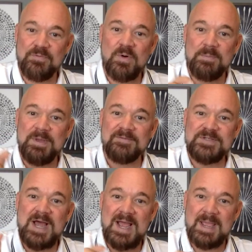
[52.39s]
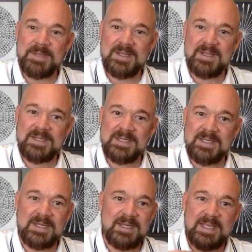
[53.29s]
for, for a bit of time. And, and, and
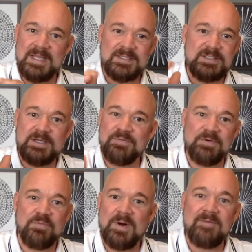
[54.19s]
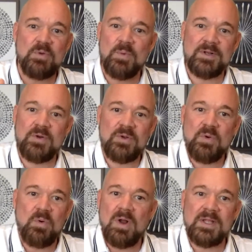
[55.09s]
it is different for everyone. You,
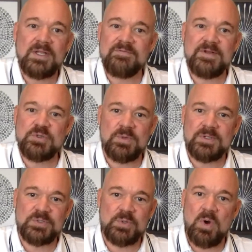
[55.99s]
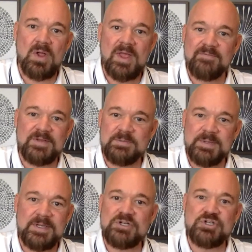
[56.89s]
you are all individuals, so you all have
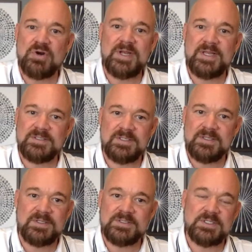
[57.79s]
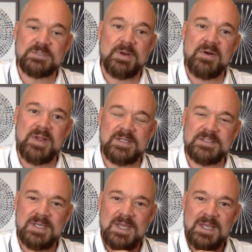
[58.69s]
independent journeys in, in this
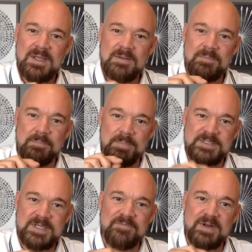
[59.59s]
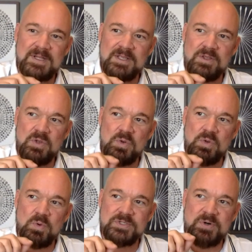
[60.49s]
experience. But definitely, you,
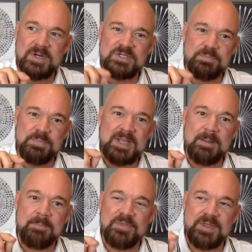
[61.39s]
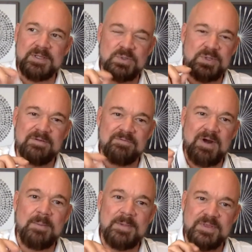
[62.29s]
you are starting to pick up things on the
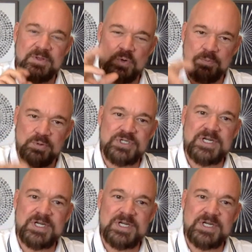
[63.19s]
environment that you